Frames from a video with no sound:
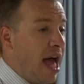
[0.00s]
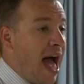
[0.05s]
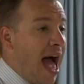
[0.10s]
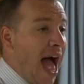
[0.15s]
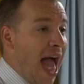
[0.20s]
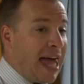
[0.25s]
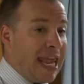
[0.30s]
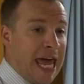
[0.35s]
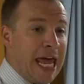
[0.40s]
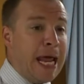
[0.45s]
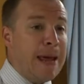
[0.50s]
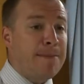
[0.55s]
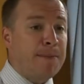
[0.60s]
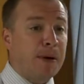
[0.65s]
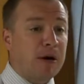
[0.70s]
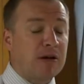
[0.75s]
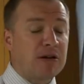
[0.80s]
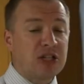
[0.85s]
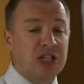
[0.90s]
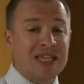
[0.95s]
And any
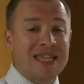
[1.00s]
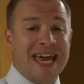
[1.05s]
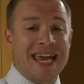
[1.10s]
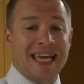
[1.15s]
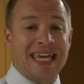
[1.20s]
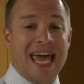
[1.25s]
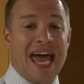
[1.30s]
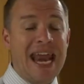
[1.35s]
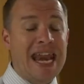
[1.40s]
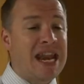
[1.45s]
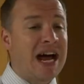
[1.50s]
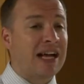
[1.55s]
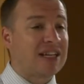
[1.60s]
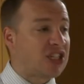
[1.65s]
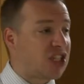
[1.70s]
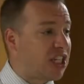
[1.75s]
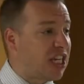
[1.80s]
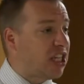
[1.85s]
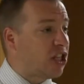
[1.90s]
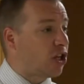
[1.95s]
person that cannot
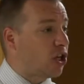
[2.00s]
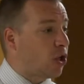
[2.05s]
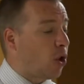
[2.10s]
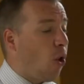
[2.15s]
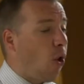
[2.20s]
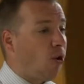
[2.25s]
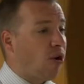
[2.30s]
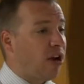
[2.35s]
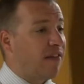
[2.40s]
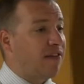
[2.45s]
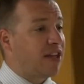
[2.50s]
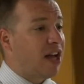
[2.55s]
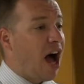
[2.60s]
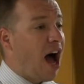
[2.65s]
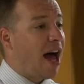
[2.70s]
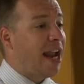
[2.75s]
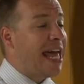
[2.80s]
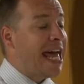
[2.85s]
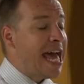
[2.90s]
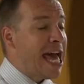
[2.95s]
see the glory of
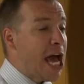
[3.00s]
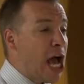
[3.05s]
God